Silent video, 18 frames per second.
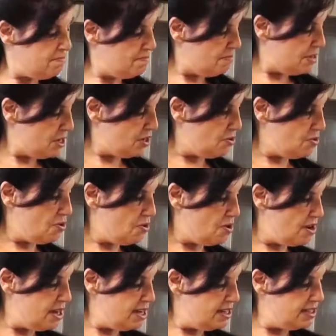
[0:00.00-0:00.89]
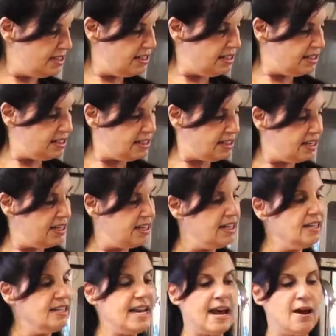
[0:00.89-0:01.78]
because
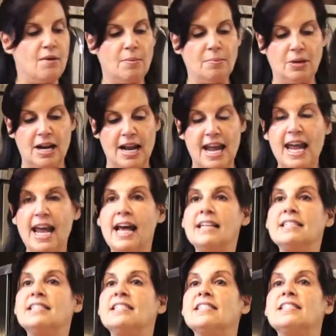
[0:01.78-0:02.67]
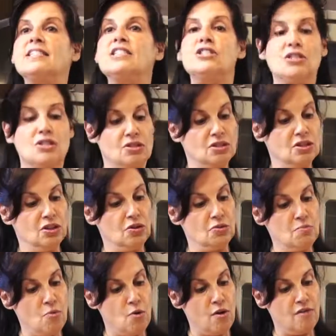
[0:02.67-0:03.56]
now I'm going to add a little
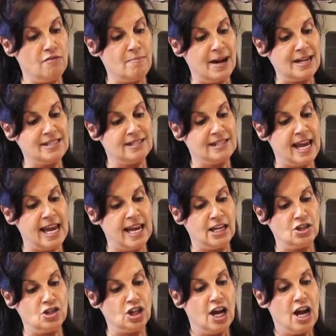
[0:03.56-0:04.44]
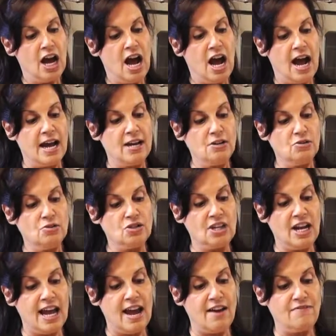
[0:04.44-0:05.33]
more of my sage. I used
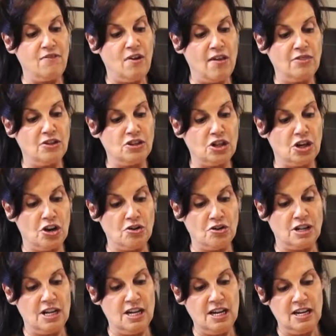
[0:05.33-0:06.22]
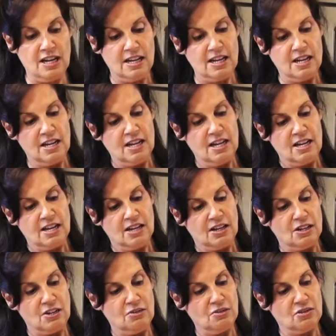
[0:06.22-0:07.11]
half on the turkey
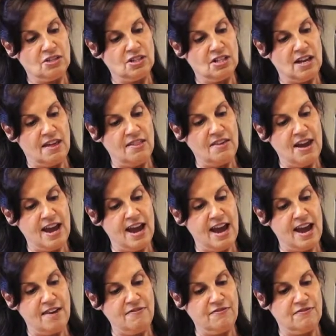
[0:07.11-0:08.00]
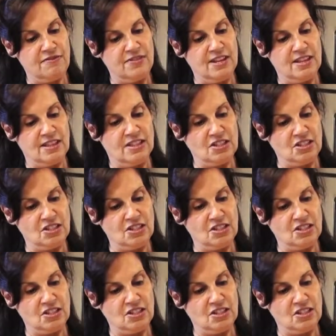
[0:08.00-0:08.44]
and used the other half in the